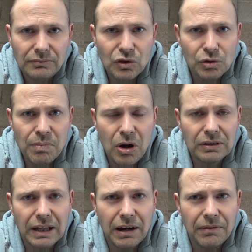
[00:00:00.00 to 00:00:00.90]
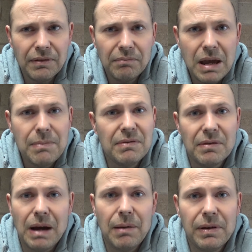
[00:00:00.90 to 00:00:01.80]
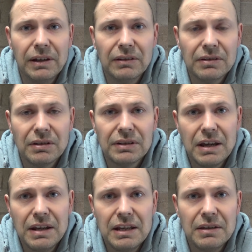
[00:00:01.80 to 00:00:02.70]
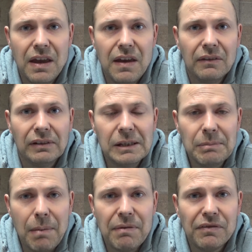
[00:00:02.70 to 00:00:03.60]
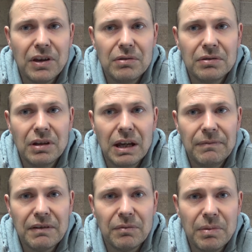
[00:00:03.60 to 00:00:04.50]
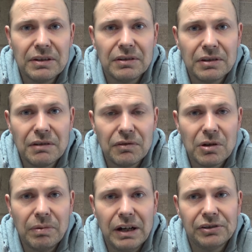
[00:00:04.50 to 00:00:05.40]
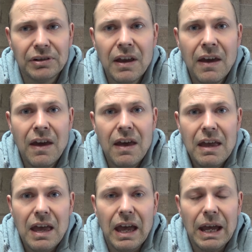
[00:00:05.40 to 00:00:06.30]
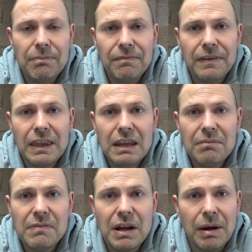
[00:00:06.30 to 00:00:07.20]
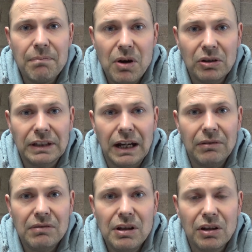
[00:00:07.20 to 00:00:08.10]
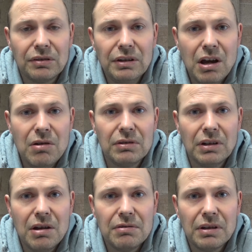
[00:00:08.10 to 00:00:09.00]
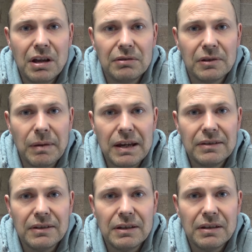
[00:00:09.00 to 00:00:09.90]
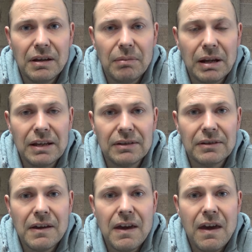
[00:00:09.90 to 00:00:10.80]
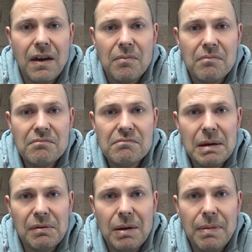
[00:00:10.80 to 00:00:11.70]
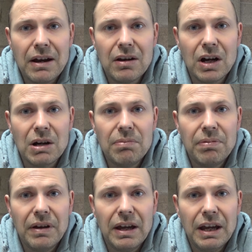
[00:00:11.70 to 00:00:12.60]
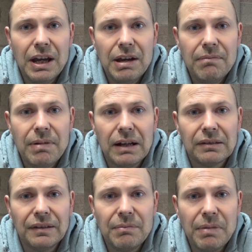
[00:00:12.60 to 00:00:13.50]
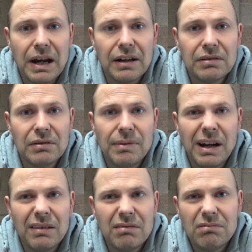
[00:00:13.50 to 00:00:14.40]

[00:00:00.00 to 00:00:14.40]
Just bogged down. Maybe the mapping, because I'll say it needs mapping for those different pistons, different compression. Anyway, bogged down. Lost loads and loads and loads of places. Made my way back up, battling back to about,